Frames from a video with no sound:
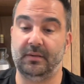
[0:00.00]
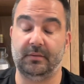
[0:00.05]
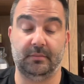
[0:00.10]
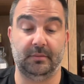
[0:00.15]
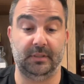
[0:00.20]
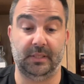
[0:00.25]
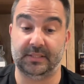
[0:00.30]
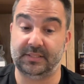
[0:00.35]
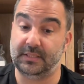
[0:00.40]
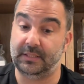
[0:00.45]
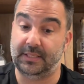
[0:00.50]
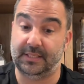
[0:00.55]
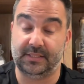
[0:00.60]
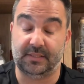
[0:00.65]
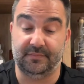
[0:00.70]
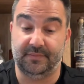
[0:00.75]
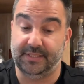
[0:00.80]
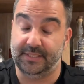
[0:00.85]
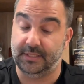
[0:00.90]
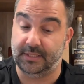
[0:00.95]
Lots of
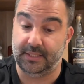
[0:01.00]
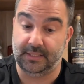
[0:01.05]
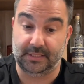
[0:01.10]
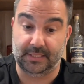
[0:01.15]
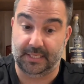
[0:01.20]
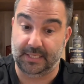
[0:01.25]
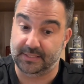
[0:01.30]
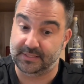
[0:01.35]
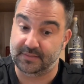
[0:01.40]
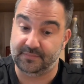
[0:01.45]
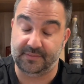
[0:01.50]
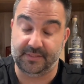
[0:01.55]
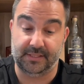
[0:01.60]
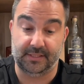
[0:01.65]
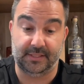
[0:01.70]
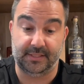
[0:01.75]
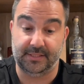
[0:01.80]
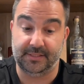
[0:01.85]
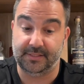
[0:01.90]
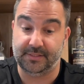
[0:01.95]
vanilla. Lots of
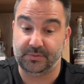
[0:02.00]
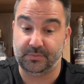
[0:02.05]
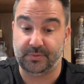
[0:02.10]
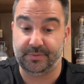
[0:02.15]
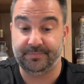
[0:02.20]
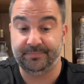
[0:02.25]
vanilla in this one.